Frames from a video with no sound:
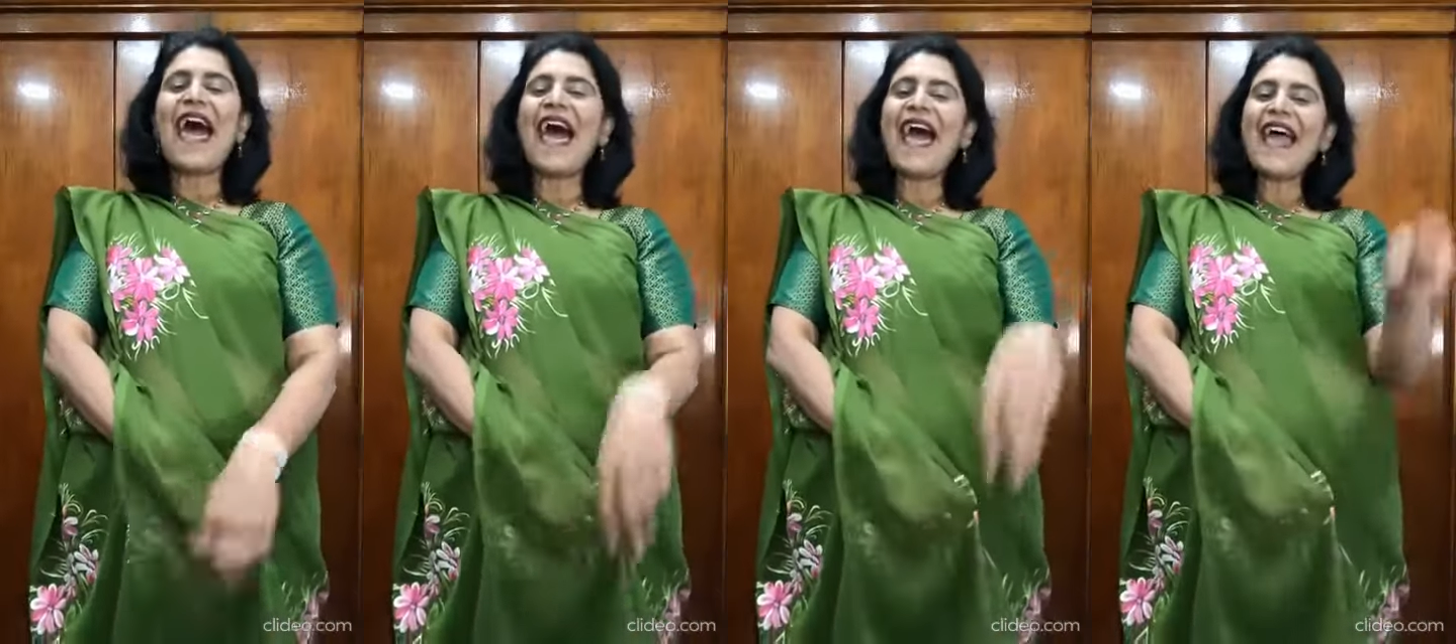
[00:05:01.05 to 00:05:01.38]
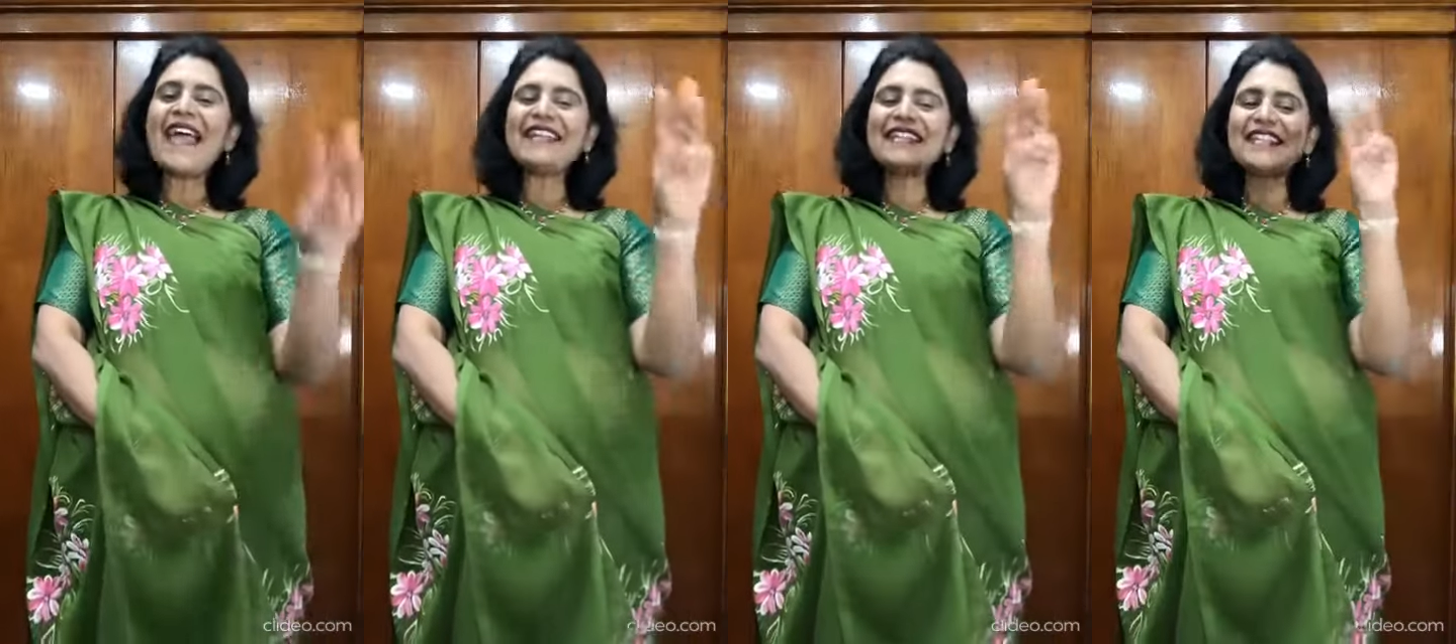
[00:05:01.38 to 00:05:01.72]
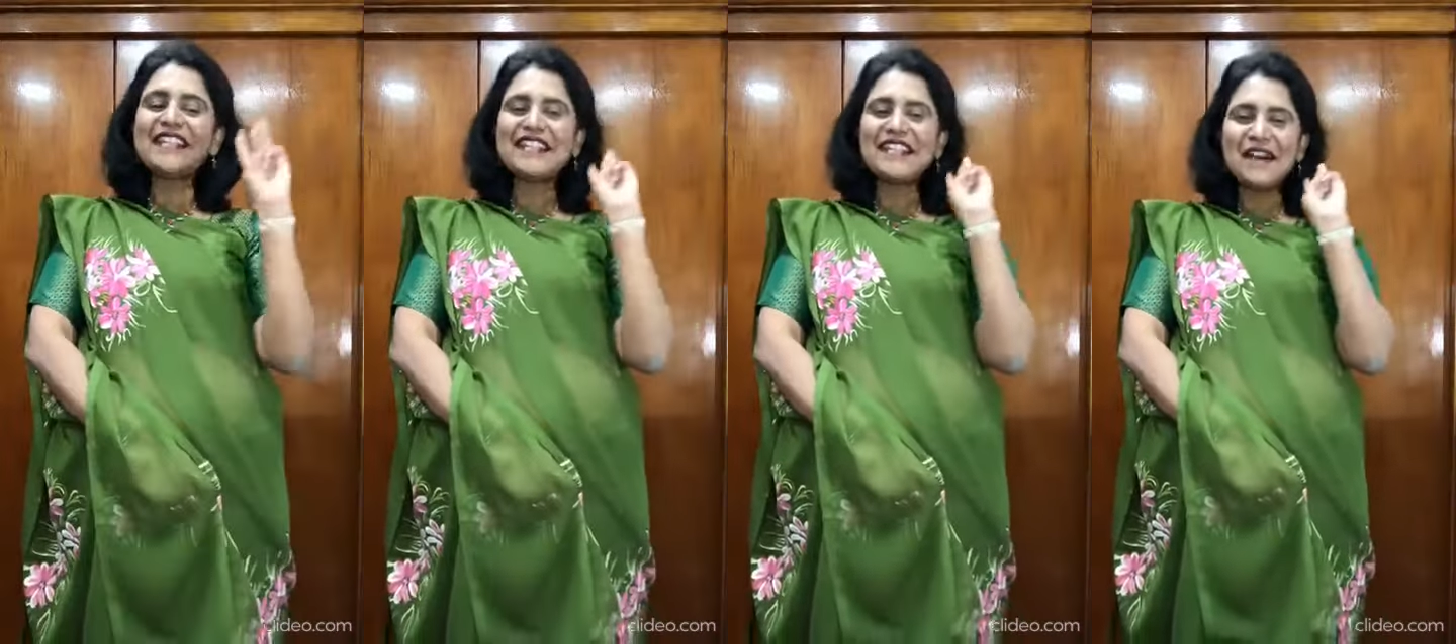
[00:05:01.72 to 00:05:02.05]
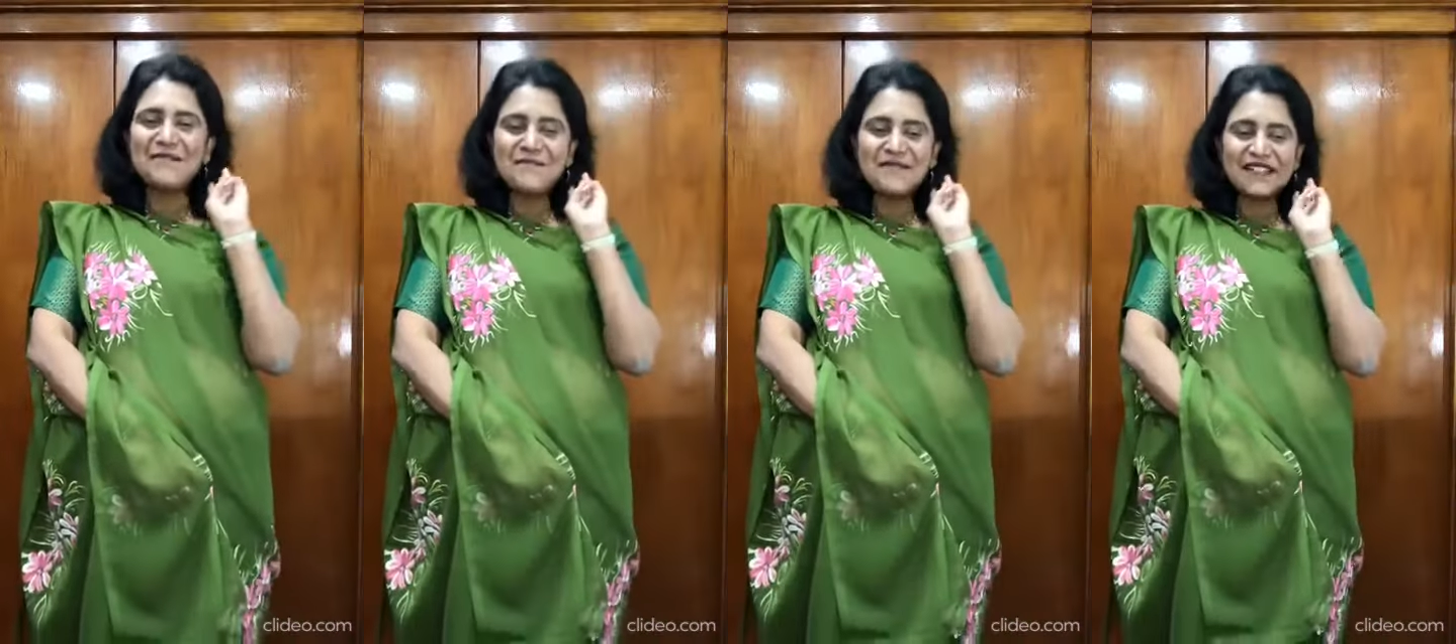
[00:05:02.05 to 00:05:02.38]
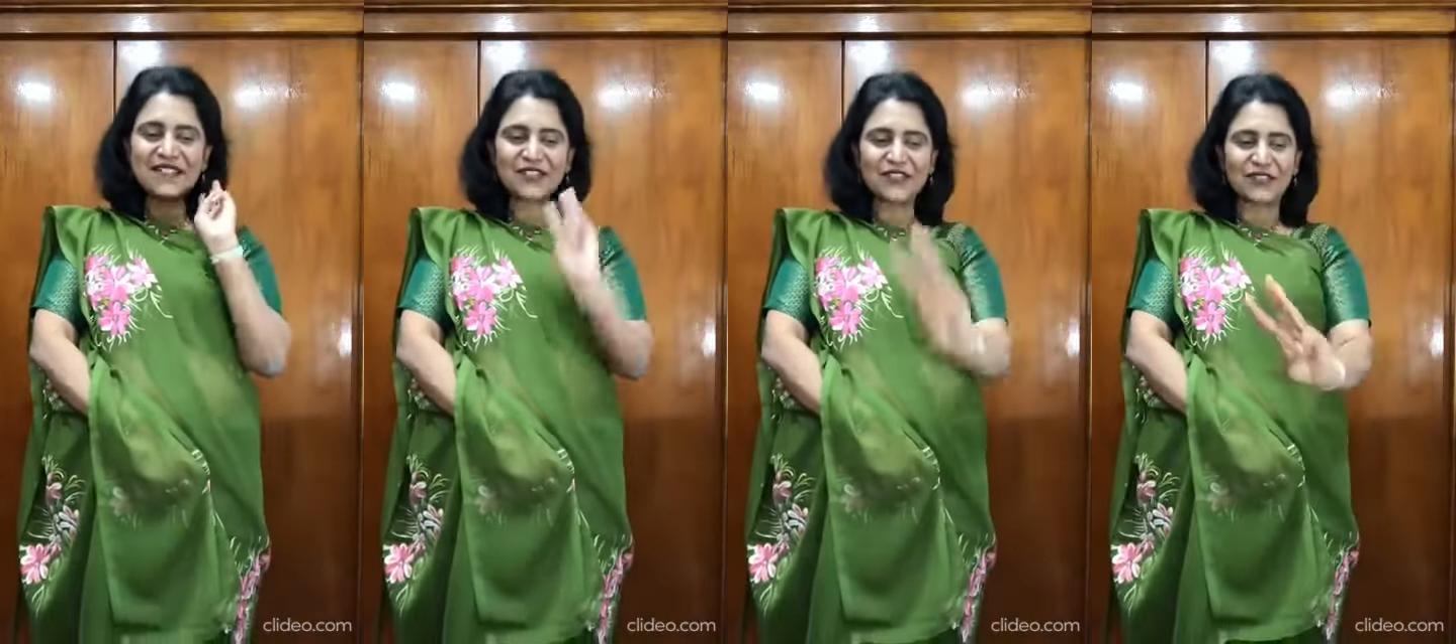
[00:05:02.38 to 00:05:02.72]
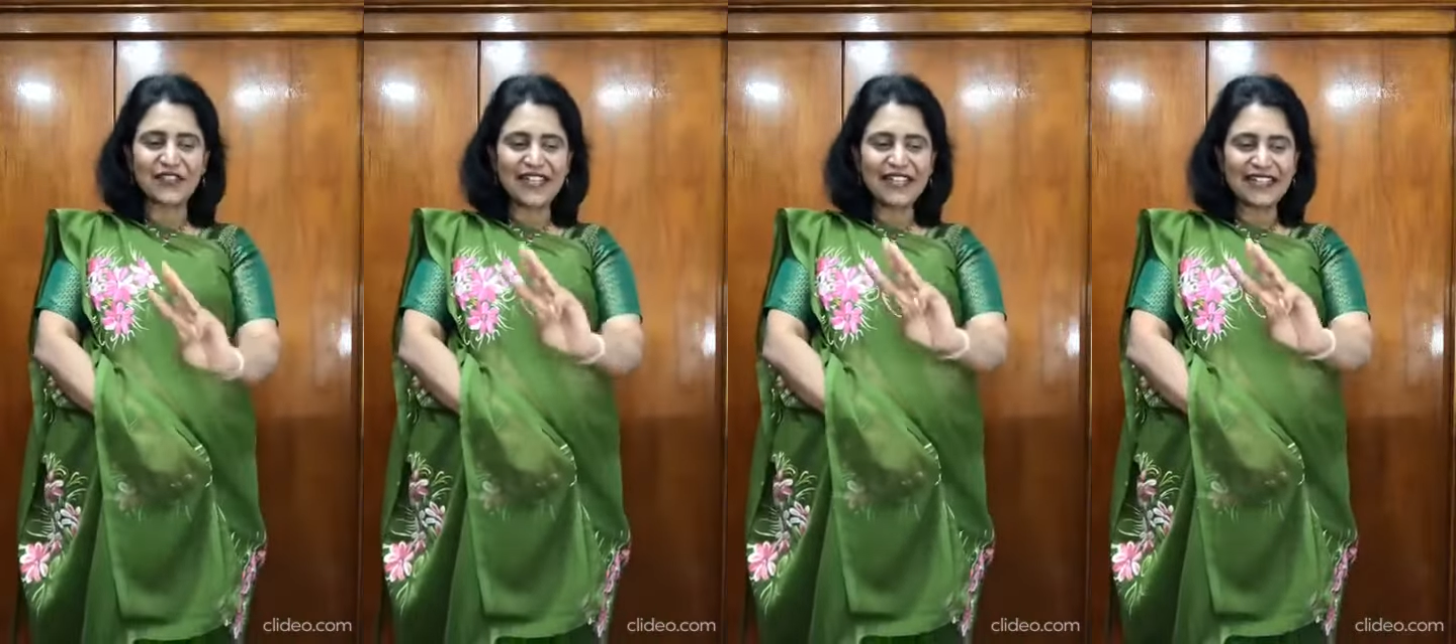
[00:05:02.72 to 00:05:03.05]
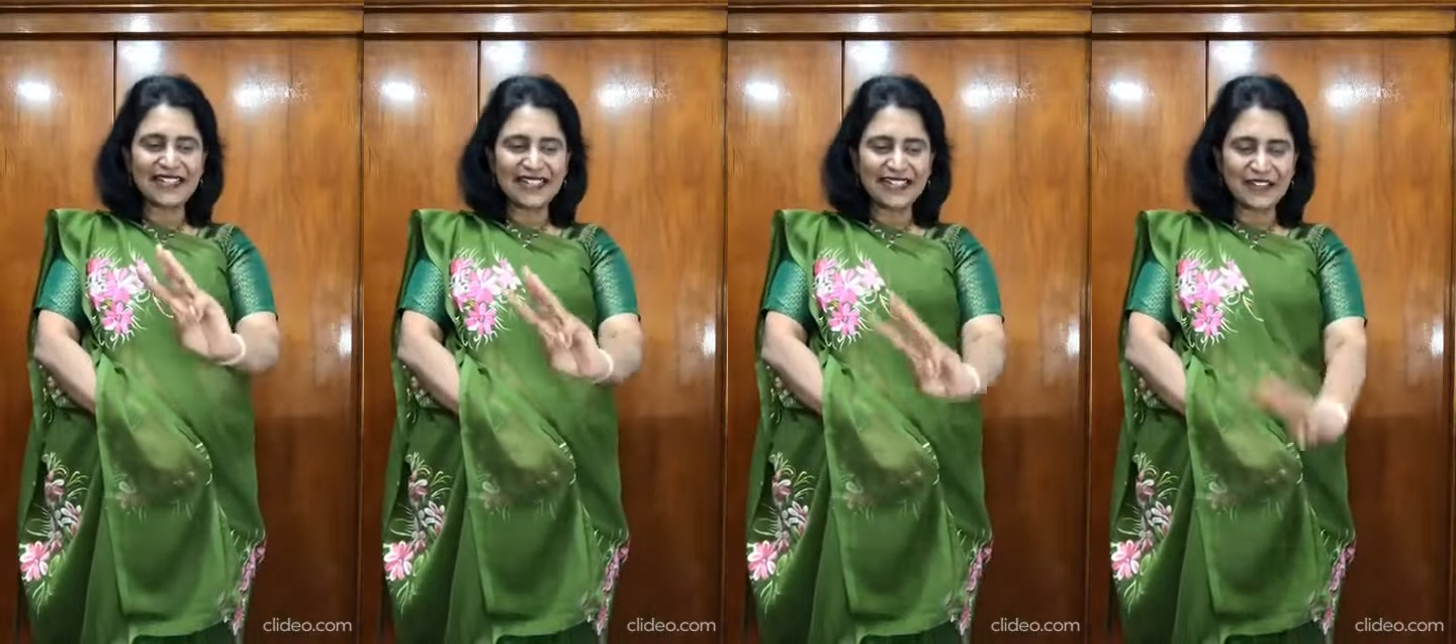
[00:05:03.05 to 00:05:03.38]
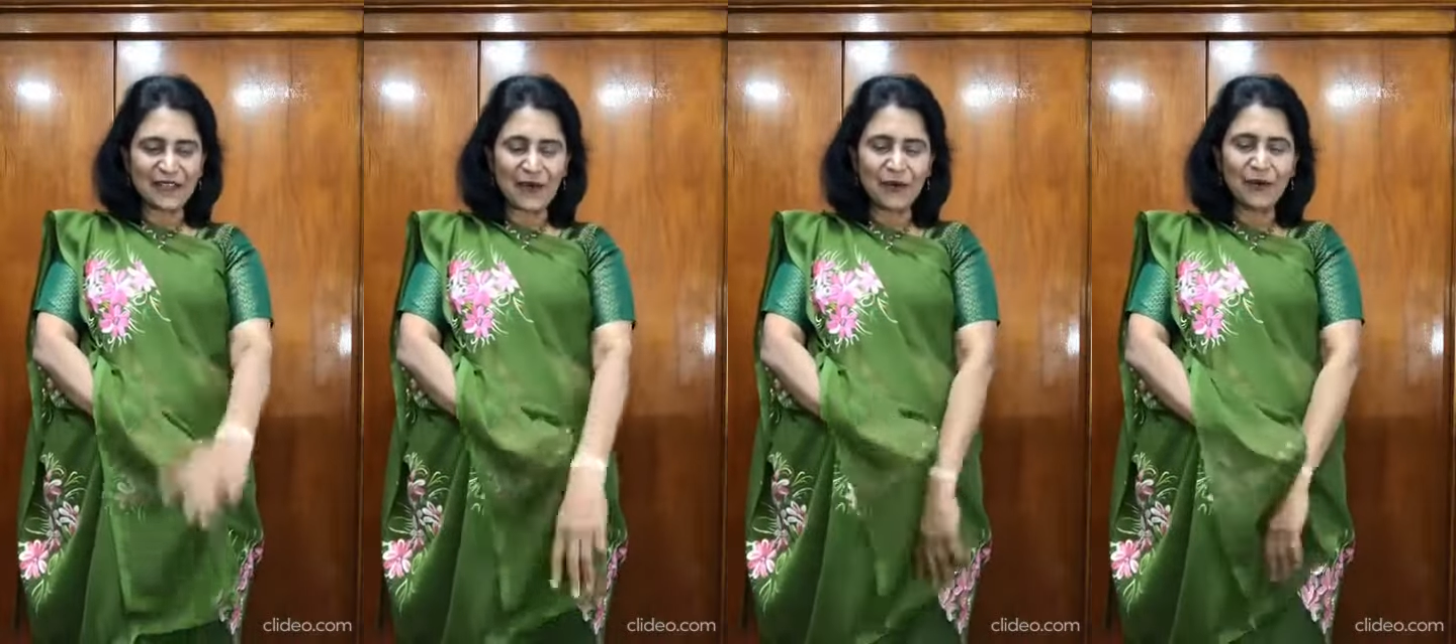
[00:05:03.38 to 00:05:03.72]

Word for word: And number three